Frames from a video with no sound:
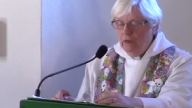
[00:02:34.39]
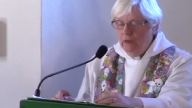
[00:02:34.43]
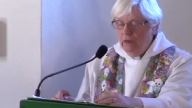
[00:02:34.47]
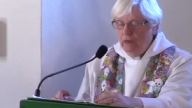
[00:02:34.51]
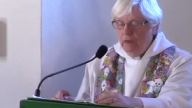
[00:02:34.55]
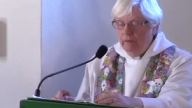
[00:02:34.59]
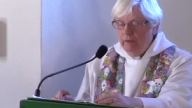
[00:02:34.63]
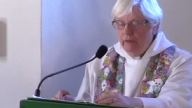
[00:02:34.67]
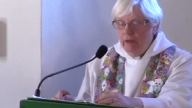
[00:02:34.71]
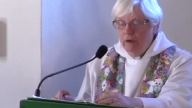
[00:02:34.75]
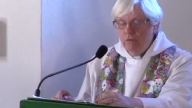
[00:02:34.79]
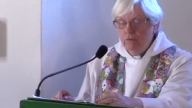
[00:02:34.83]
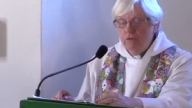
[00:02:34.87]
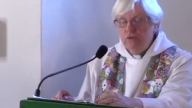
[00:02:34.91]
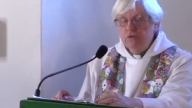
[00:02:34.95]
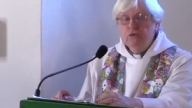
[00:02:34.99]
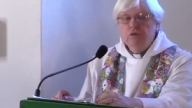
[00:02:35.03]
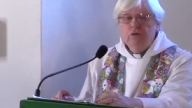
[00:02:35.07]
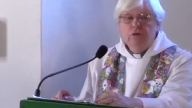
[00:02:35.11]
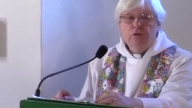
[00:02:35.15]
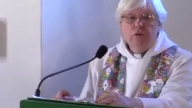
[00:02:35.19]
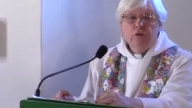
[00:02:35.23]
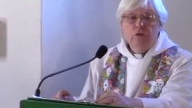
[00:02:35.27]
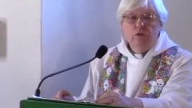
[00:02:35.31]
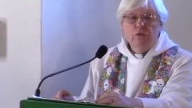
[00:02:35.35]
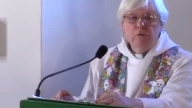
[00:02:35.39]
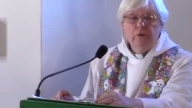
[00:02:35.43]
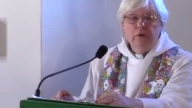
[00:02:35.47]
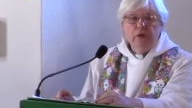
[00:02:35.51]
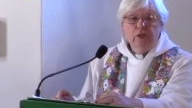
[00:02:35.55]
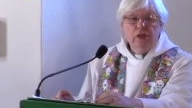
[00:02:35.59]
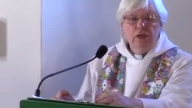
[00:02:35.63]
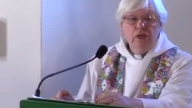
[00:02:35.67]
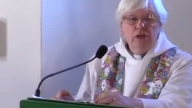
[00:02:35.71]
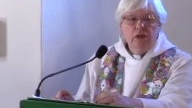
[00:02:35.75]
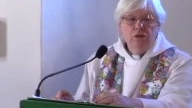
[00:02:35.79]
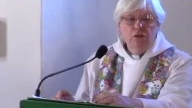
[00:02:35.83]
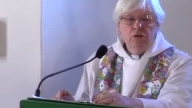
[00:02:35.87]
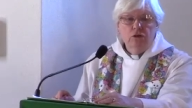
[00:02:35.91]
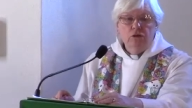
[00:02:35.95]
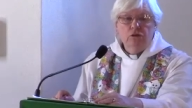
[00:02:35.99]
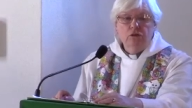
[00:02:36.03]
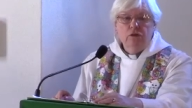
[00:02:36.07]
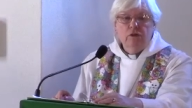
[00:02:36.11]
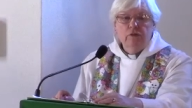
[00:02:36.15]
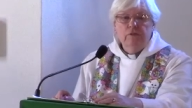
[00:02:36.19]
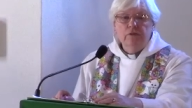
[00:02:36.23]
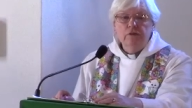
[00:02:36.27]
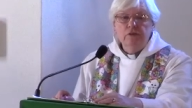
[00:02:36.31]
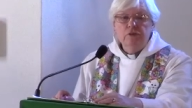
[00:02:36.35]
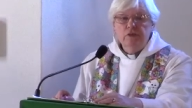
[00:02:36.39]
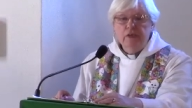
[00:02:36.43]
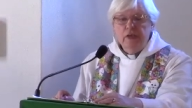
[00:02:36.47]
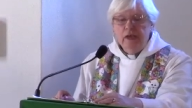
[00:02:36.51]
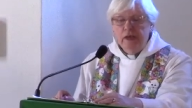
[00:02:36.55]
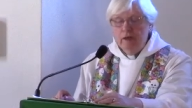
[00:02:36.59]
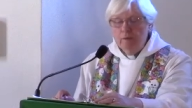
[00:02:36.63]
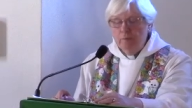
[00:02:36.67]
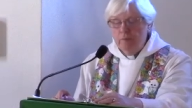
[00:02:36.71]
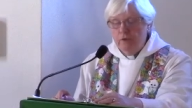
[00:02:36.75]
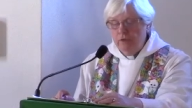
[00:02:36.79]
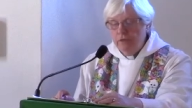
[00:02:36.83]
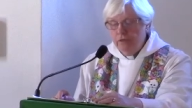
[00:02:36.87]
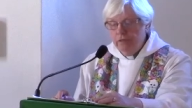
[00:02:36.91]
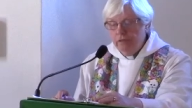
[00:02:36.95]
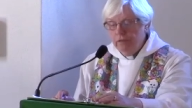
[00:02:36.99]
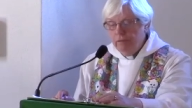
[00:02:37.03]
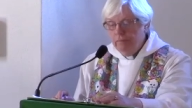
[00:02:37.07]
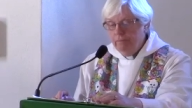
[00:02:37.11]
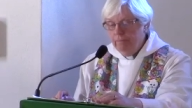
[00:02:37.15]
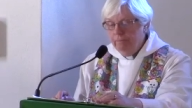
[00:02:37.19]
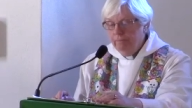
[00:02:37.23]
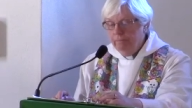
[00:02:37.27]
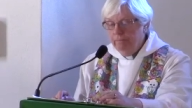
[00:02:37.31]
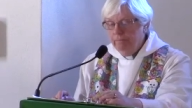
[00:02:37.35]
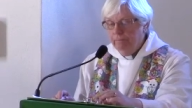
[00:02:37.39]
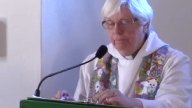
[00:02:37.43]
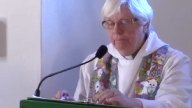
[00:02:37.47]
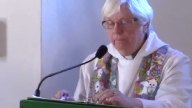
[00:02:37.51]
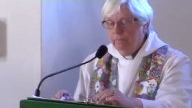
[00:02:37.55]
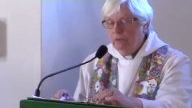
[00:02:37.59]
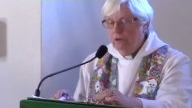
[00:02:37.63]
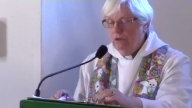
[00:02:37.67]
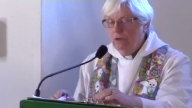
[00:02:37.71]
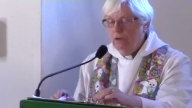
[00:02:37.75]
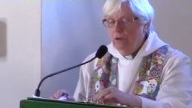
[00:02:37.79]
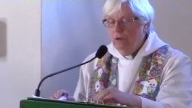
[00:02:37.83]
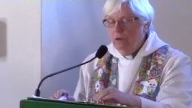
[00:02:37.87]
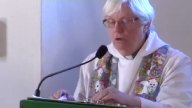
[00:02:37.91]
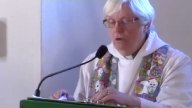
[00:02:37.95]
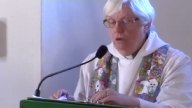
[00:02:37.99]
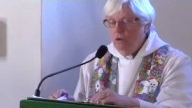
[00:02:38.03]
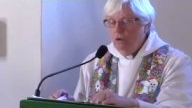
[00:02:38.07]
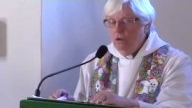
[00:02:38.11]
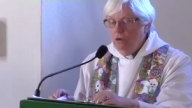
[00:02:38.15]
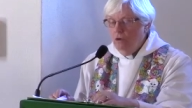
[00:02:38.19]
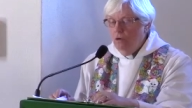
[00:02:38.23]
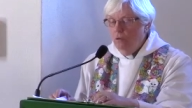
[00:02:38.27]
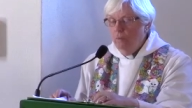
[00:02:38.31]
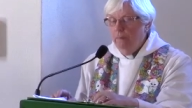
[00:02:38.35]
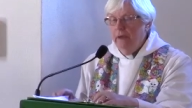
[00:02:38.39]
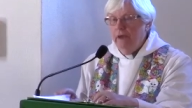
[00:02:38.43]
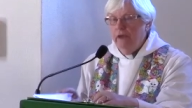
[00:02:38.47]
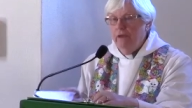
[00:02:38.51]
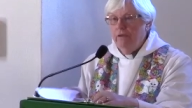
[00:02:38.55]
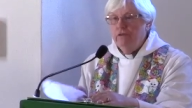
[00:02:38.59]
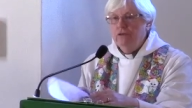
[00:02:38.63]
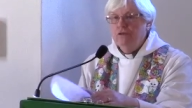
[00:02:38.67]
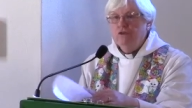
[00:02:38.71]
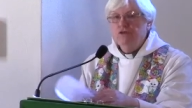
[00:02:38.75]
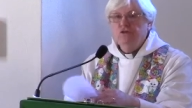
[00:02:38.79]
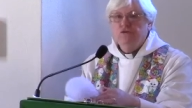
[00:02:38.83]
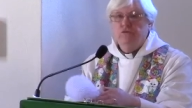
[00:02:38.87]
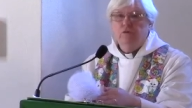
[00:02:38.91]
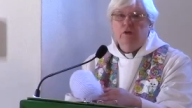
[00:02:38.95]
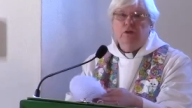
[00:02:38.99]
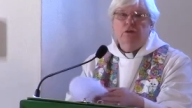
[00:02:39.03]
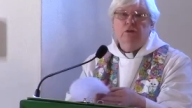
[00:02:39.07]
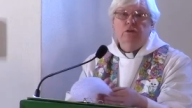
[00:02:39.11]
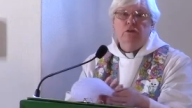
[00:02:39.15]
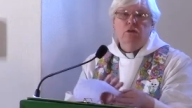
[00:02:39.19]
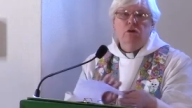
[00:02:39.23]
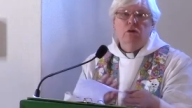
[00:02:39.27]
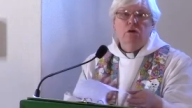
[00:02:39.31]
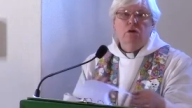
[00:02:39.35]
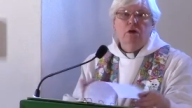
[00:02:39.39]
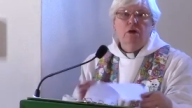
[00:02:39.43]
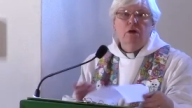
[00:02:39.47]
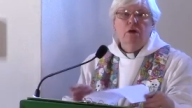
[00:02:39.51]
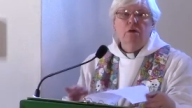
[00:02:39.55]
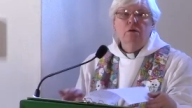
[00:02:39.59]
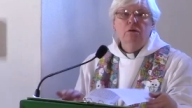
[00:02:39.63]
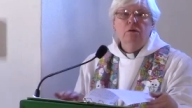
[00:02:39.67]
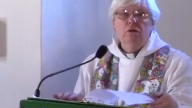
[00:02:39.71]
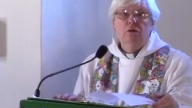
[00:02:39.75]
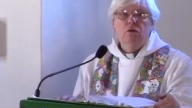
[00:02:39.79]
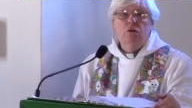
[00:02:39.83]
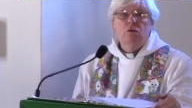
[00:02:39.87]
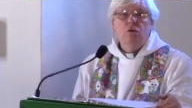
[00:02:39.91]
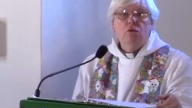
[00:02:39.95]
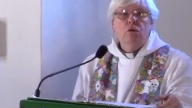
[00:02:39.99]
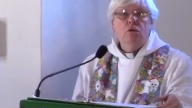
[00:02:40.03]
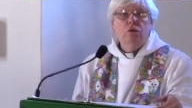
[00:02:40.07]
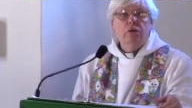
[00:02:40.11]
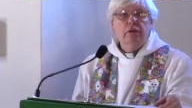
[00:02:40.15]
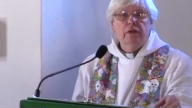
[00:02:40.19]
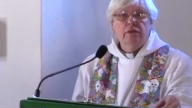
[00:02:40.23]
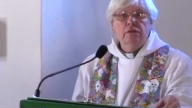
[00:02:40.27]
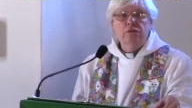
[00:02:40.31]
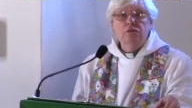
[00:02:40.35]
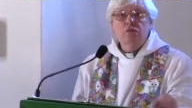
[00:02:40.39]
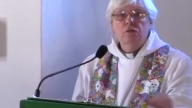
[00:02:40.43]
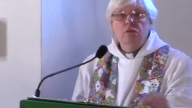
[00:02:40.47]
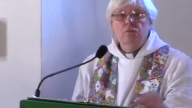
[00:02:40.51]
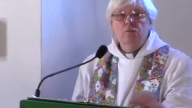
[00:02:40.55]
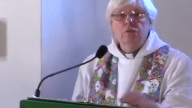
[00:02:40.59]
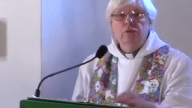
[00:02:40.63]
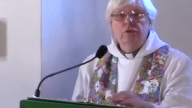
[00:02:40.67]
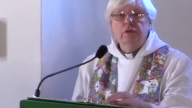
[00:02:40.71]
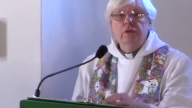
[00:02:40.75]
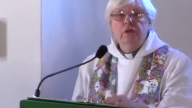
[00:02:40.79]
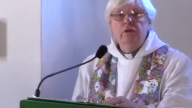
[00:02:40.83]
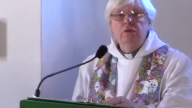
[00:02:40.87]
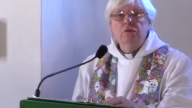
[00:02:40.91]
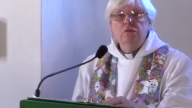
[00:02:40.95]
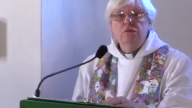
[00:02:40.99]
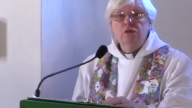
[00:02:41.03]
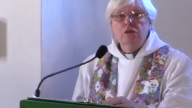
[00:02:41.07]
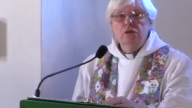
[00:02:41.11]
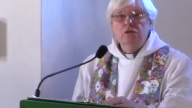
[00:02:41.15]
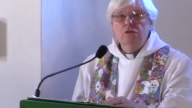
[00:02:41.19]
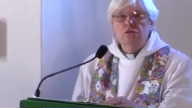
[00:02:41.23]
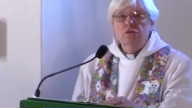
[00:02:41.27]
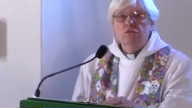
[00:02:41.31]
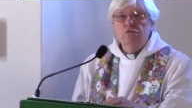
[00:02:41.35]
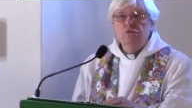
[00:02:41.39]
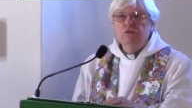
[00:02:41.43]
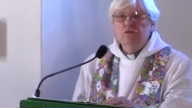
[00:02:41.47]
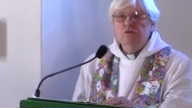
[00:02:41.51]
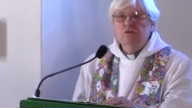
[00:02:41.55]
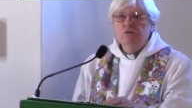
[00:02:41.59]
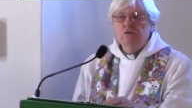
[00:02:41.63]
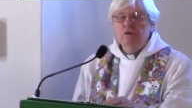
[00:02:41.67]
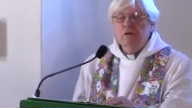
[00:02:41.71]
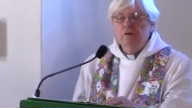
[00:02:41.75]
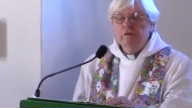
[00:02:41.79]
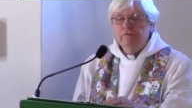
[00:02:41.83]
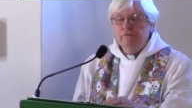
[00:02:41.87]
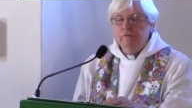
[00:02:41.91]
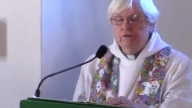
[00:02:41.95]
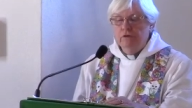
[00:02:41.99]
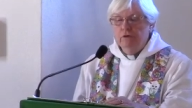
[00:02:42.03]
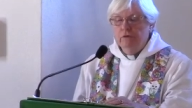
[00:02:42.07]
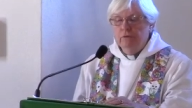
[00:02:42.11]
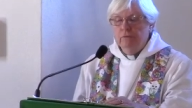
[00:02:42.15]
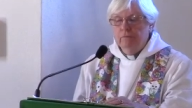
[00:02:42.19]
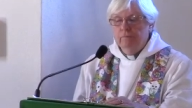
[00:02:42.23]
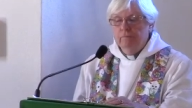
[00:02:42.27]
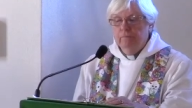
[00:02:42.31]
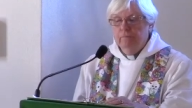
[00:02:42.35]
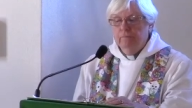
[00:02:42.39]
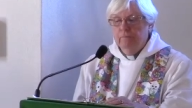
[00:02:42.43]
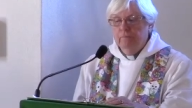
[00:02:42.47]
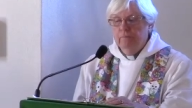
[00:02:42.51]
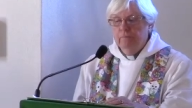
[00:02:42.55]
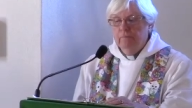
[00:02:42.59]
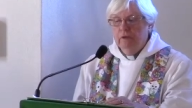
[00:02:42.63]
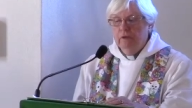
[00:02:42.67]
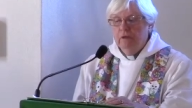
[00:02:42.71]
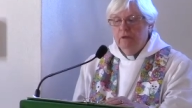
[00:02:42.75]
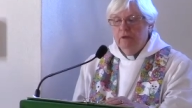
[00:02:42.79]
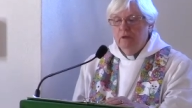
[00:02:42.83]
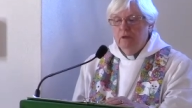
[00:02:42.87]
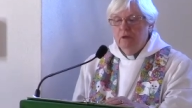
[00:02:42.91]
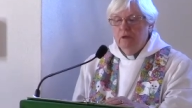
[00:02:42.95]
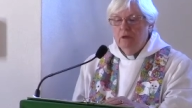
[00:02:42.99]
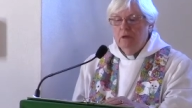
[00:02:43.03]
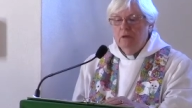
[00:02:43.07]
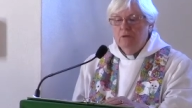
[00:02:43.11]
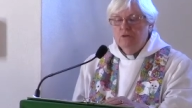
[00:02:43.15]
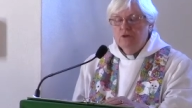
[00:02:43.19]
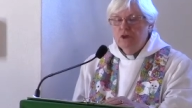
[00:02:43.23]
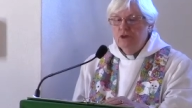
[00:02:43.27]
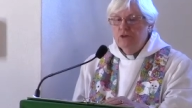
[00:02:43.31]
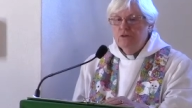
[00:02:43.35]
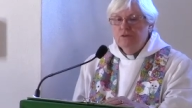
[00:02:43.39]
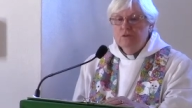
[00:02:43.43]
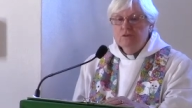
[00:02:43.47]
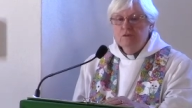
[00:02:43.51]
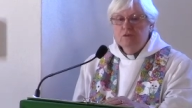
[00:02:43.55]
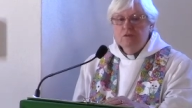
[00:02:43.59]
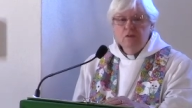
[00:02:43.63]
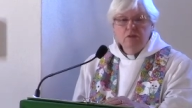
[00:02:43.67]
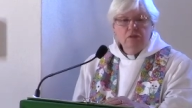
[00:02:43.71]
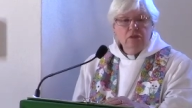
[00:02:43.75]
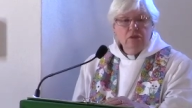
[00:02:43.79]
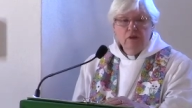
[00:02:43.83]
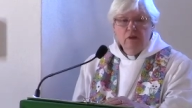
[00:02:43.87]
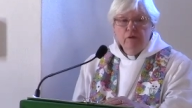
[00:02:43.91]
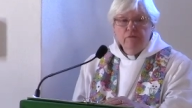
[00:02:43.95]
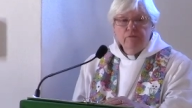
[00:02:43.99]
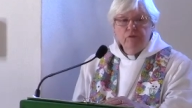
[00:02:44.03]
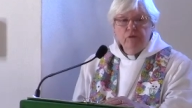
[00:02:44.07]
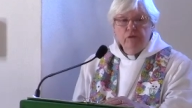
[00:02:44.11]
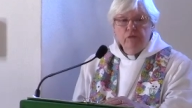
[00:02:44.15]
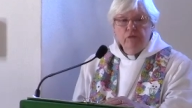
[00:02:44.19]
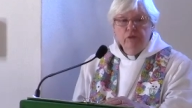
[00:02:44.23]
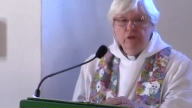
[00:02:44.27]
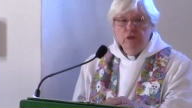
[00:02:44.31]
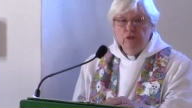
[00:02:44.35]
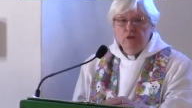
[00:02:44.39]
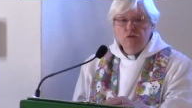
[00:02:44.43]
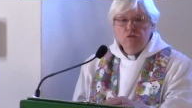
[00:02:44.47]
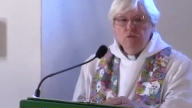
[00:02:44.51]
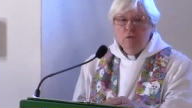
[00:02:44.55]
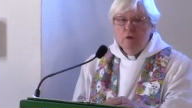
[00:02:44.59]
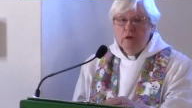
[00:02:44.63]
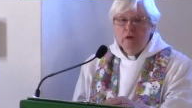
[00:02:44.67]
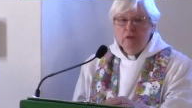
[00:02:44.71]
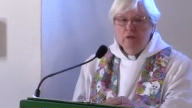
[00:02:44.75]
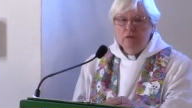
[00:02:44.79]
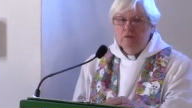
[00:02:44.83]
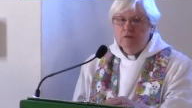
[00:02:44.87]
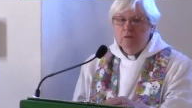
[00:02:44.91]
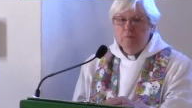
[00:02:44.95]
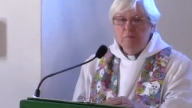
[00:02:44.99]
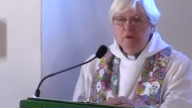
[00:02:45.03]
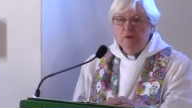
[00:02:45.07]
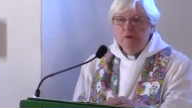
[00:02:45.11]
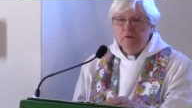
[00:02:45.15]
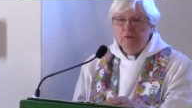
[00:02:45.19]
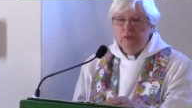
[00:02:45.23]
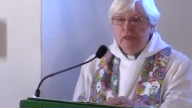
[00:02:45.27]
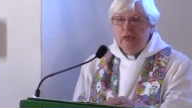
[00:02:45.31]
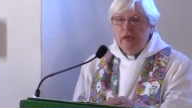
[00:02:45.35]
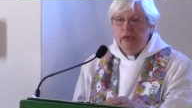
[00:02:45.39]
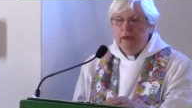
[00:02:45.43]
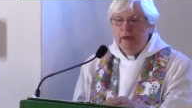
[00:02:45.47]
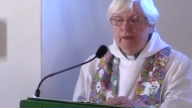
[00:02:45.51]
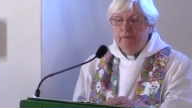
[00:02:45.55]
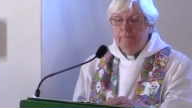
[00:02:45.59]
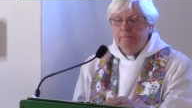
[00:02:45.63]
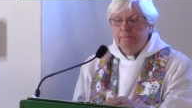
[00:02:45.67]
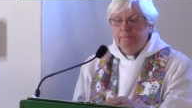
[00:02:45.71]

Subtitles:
That was clear when he healed on the Sabbath. Obey the strict law or let someone continue to suffer. Jesus didn't have to think twice about that.